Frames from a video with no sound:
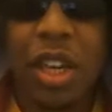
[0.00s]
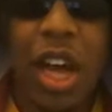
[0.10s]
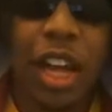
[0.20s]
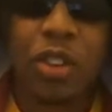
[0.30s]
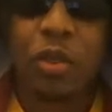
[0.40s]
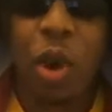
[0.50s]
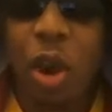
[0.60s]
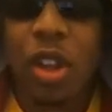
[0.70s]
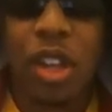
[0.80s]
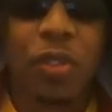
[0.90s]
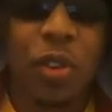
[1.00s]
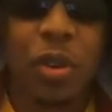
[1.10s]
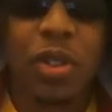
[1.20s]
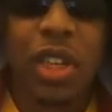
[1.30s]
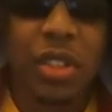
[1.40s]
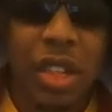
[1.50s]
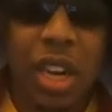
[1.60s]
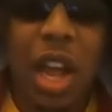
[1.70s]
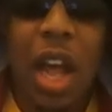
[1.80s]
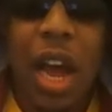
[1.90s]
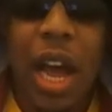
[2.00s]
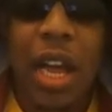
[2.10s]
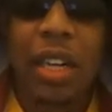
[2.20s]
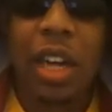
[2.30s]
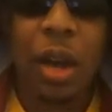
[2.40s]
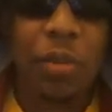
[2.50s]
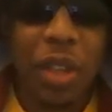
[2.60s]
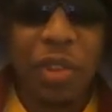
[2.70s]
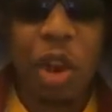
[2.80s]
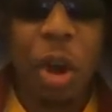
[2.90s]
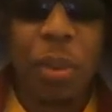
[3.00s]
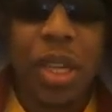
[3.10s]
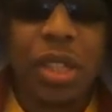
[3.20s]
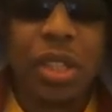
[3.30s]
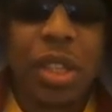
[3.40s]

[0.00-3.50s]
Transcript: and to all the other viewers out there. And uh, leave your comments.